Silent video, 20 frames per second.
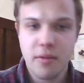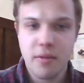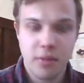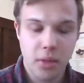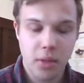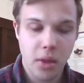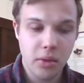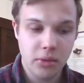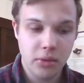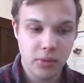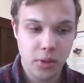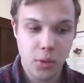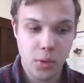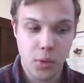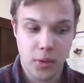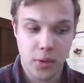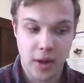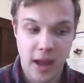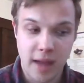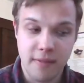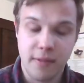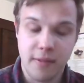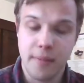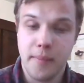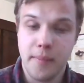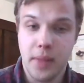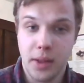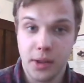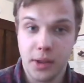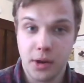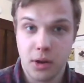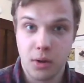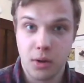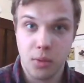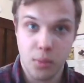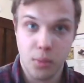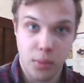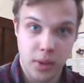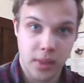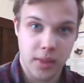For those of you who are not
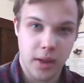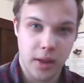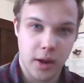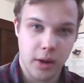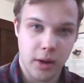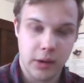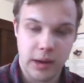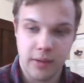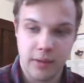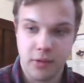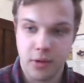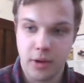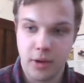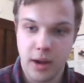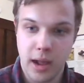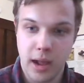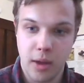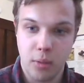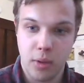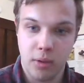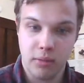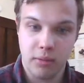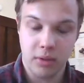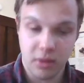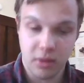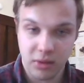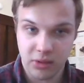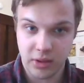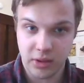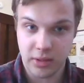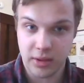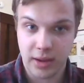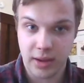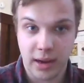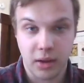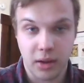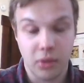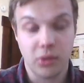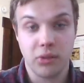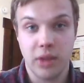familiar with aircraft or are not well versed in the
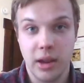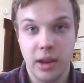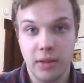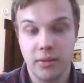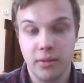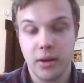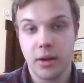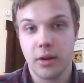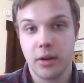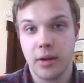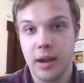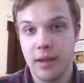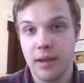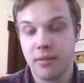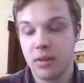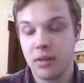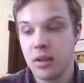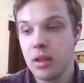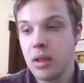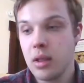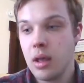technical side of aircraft,